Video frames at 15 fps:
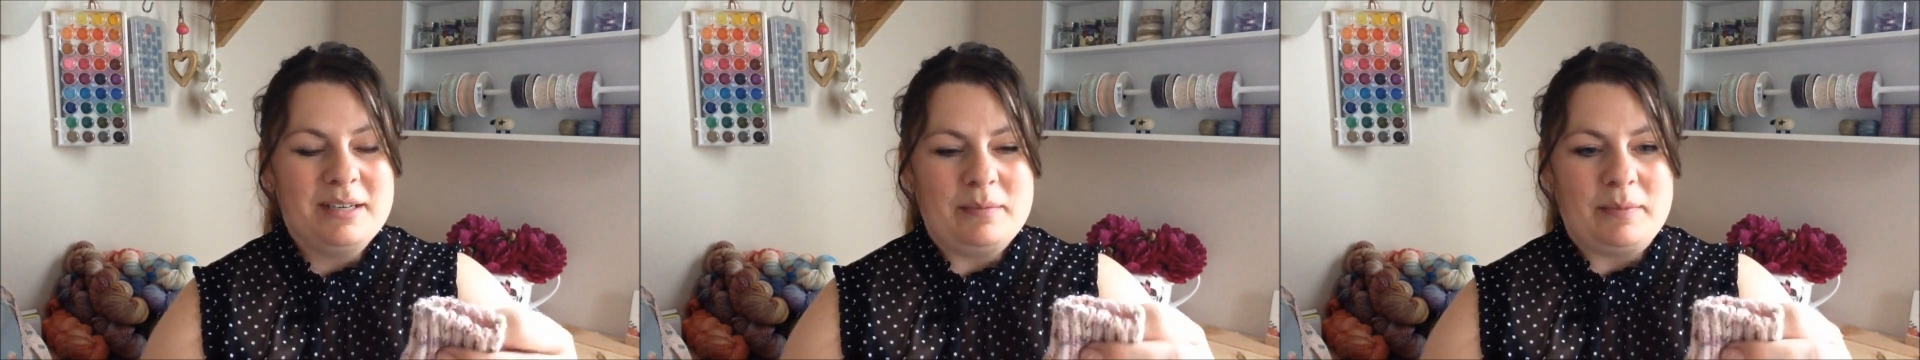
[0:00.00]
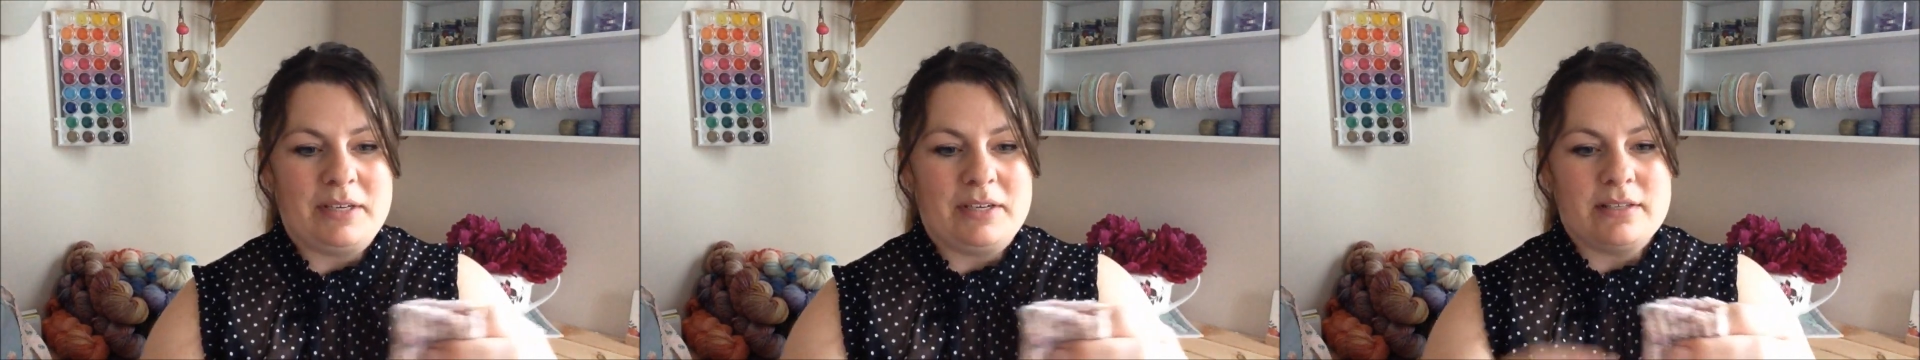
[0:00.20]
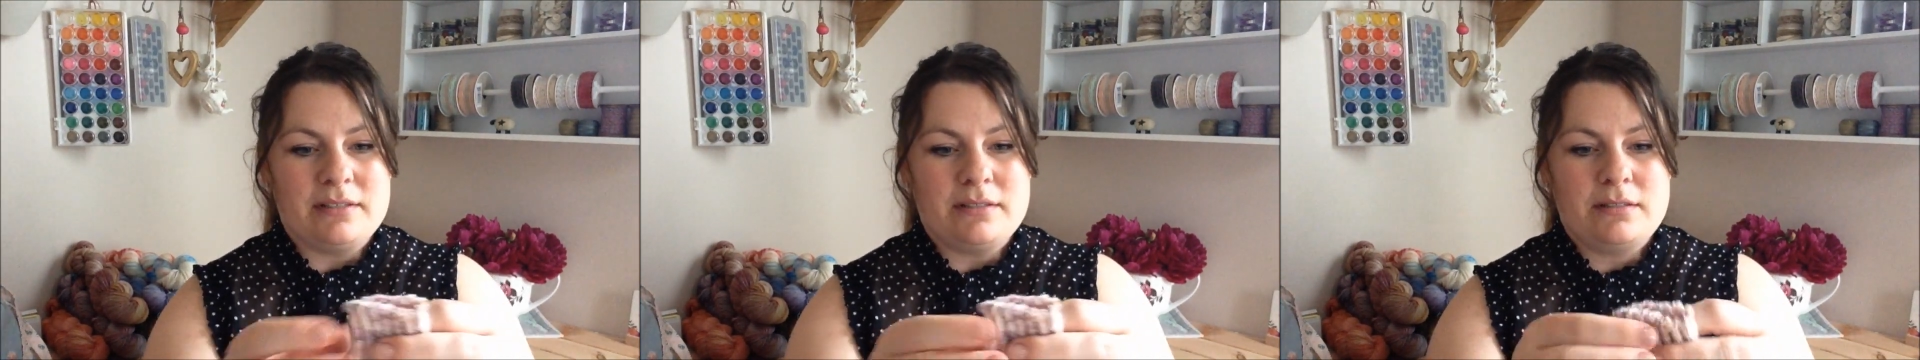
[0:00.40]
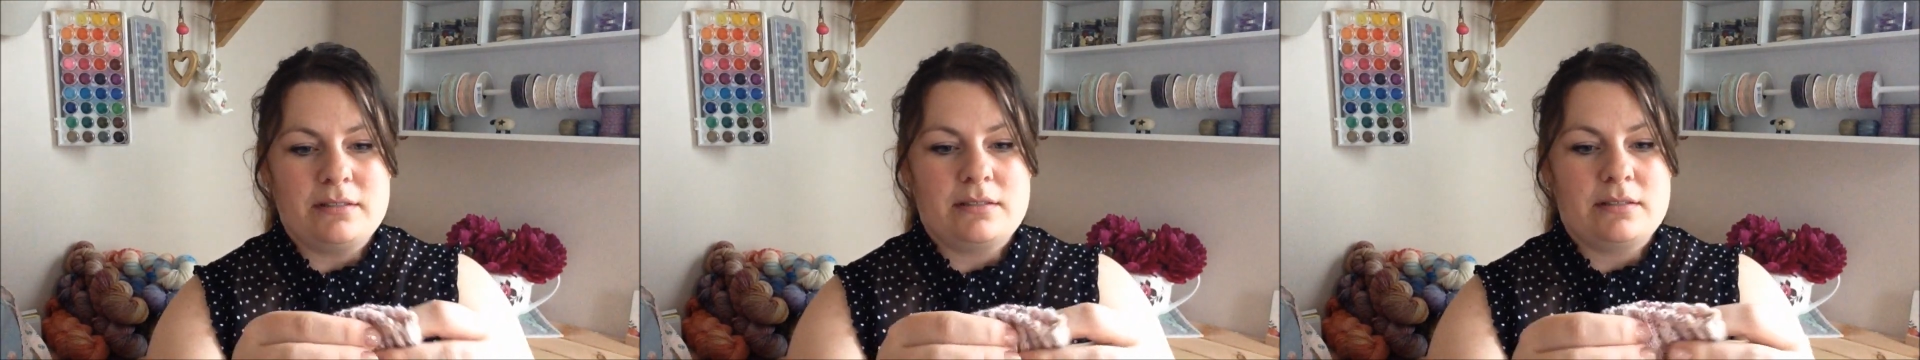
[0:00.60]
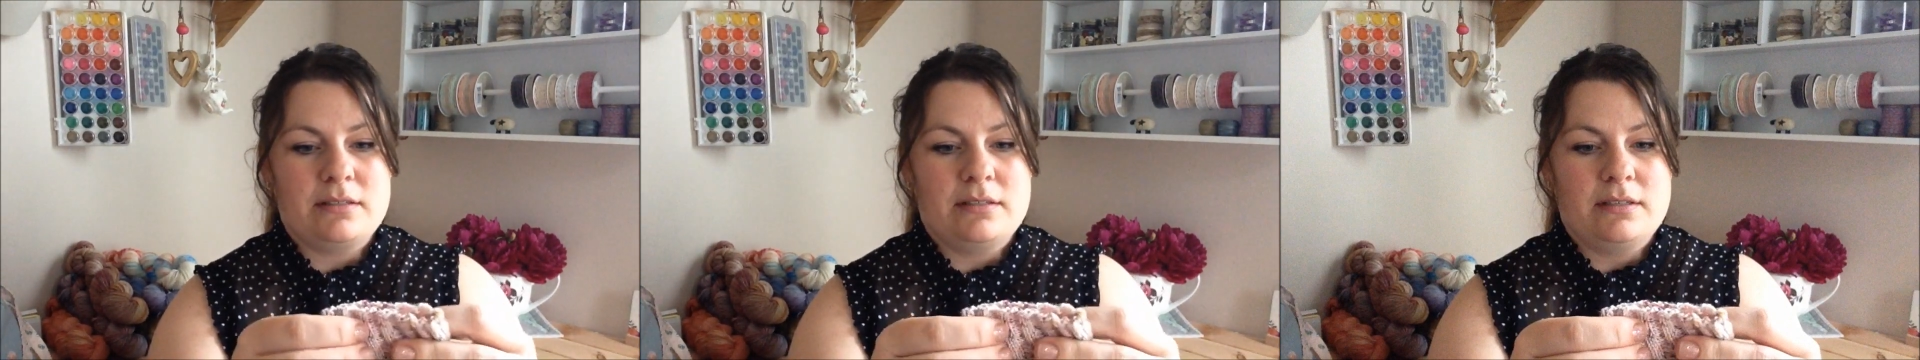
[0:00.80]

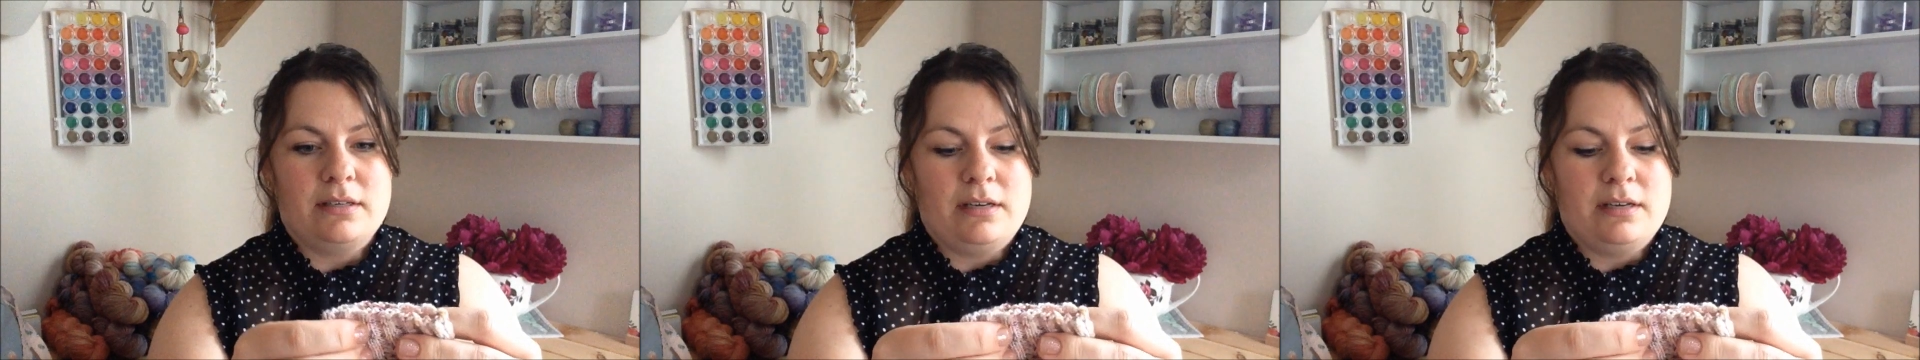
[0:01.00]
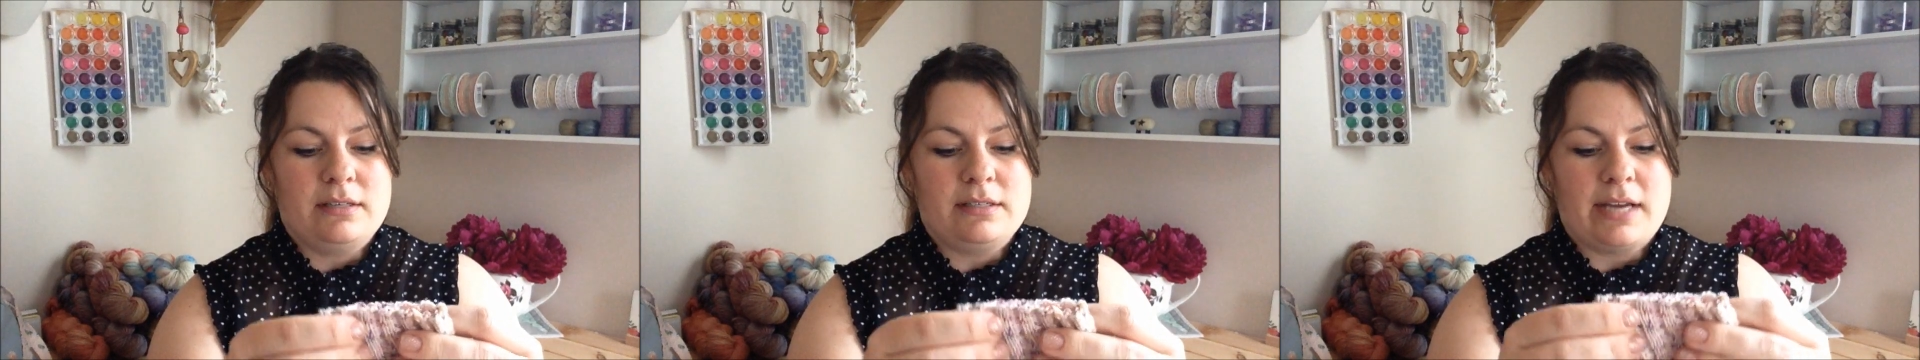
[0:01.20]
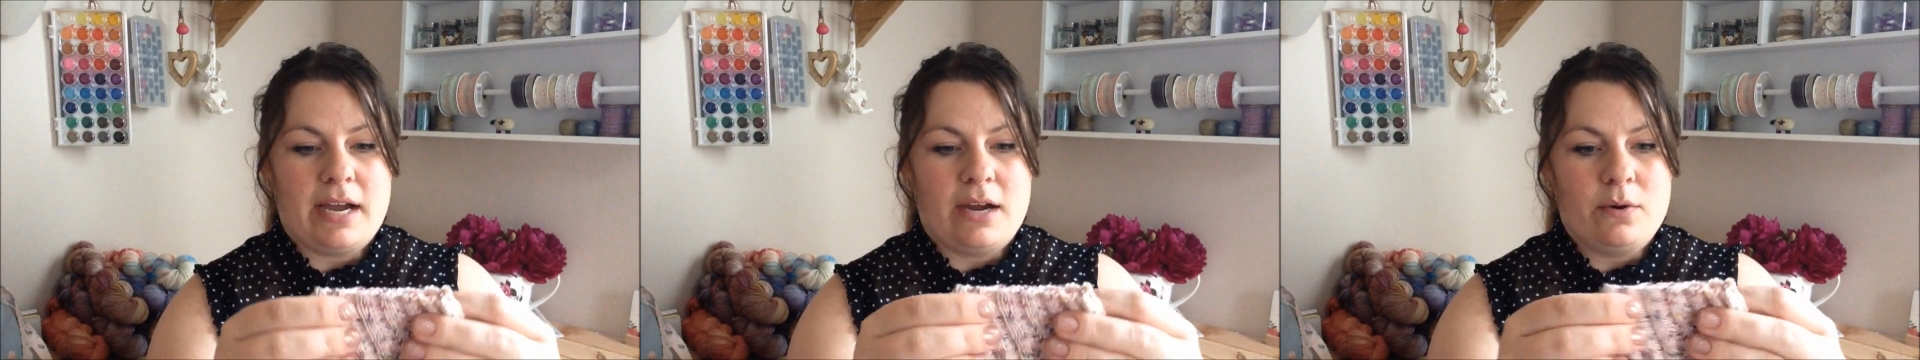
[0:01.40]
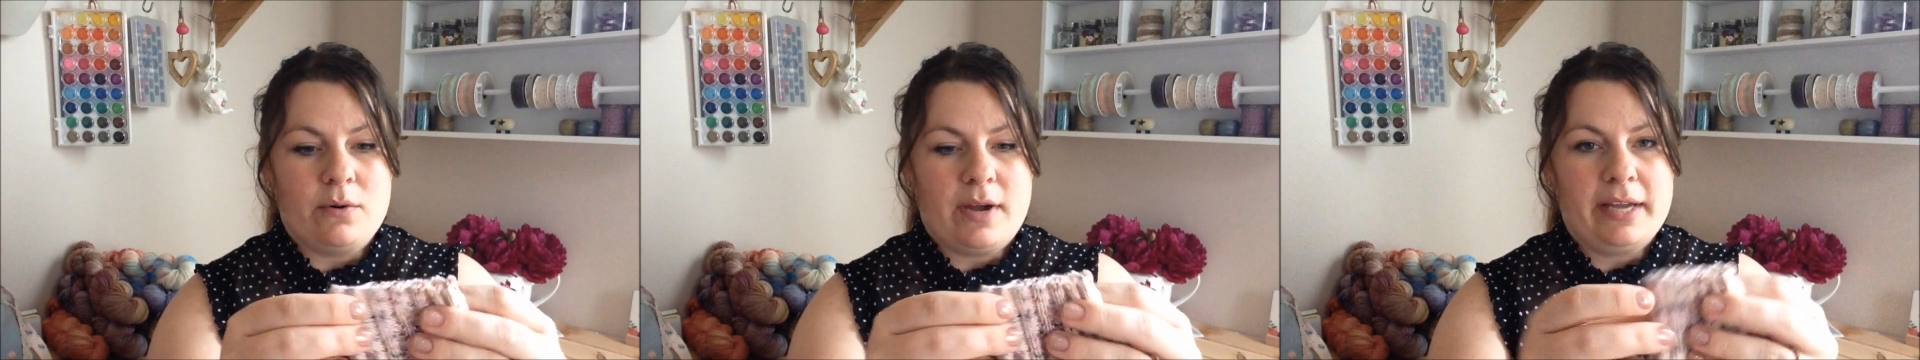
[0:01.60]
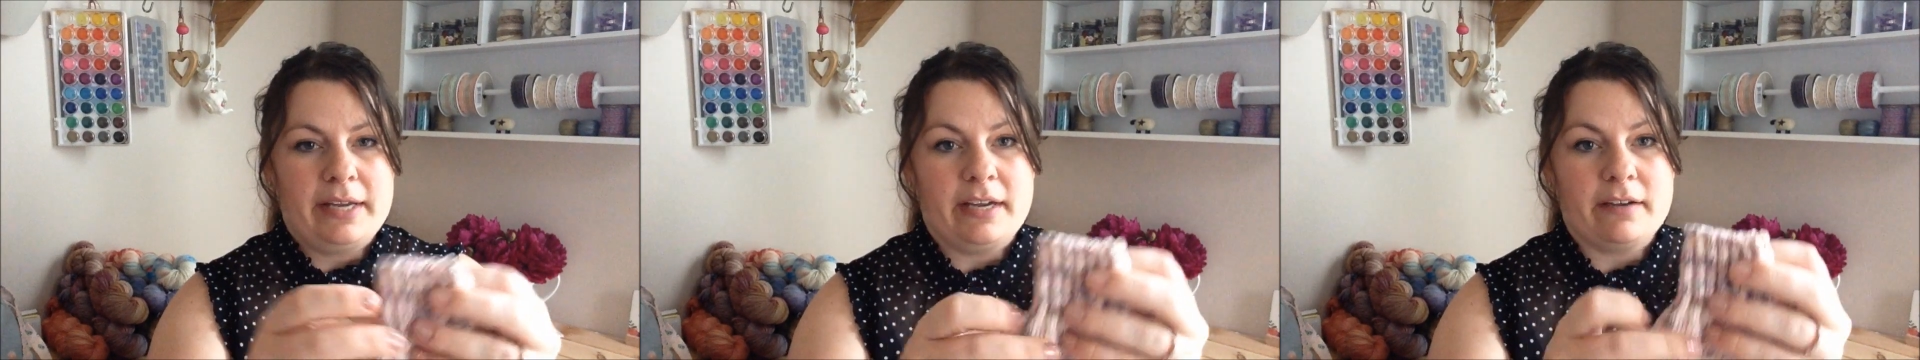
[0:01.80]
because now
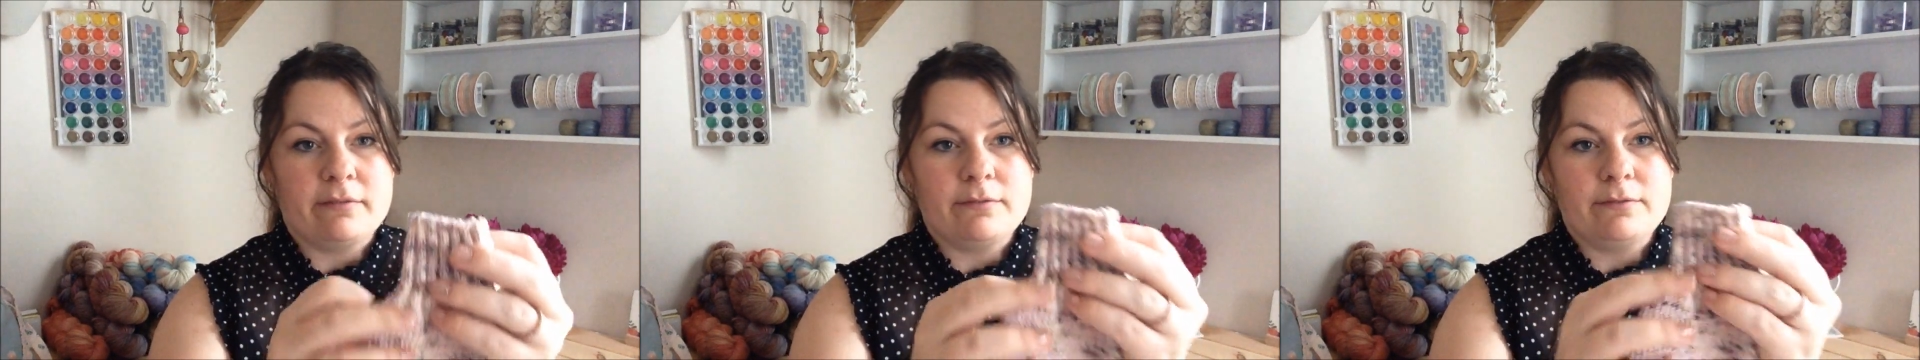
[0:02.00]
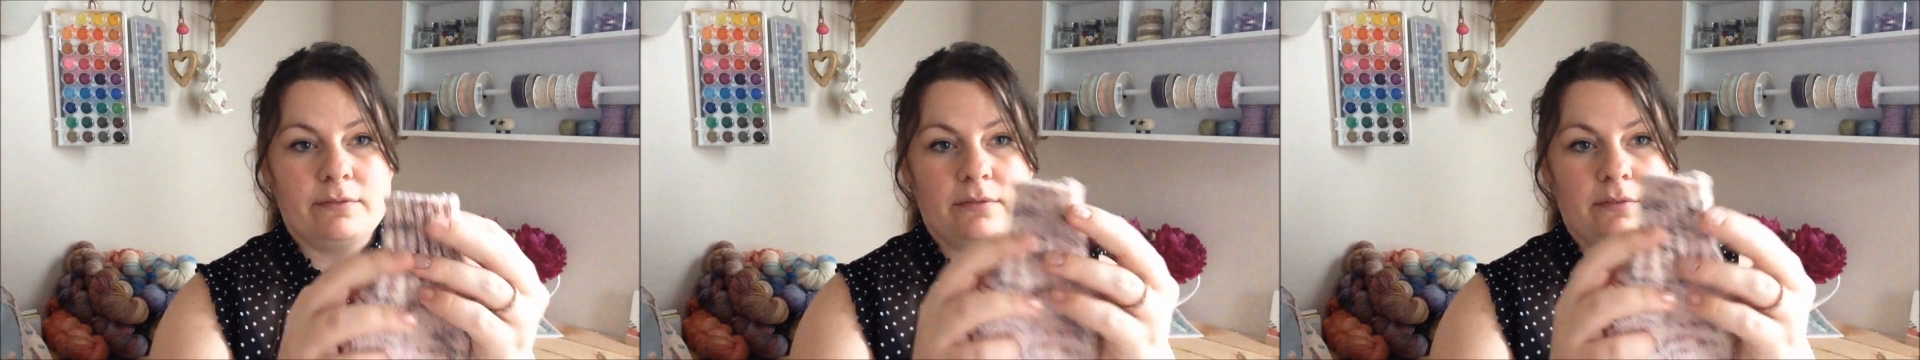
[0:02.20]
I have,